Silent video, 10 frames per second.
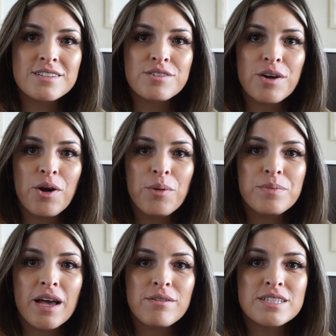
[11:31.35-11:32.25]
So I hope
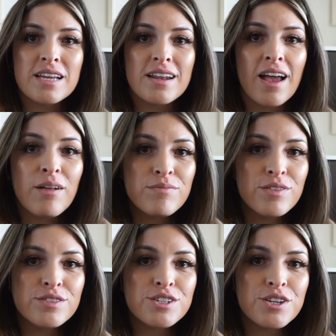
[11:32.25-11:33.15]
that was kind of
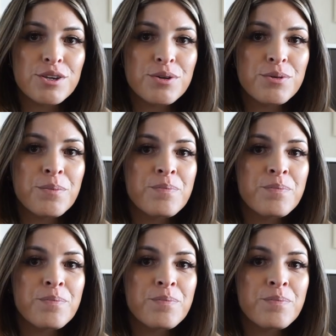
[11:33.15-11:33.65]
helpful to you